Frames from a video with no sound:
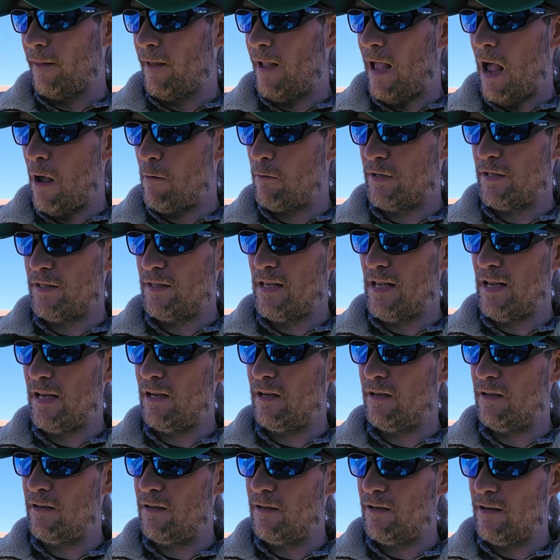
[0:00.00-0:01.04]
I was
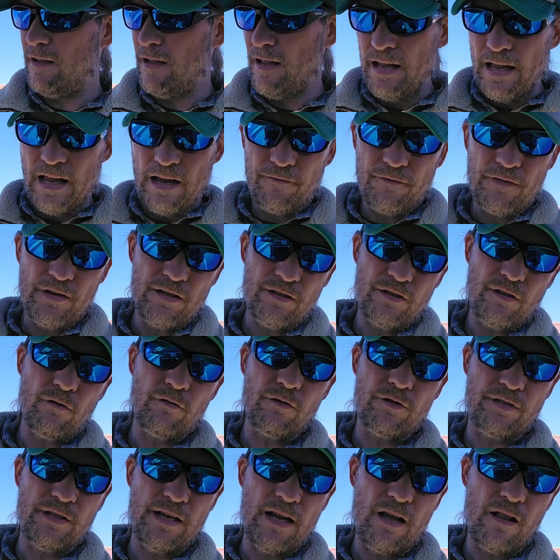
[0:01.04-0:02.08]
thinking if these don't
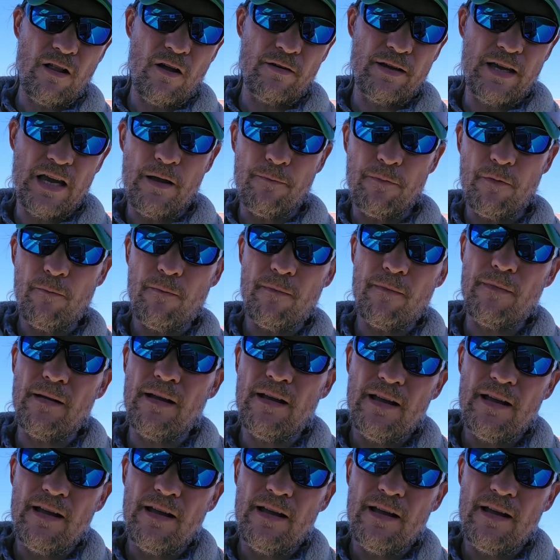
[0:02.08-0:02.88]
sell, I'll keep them.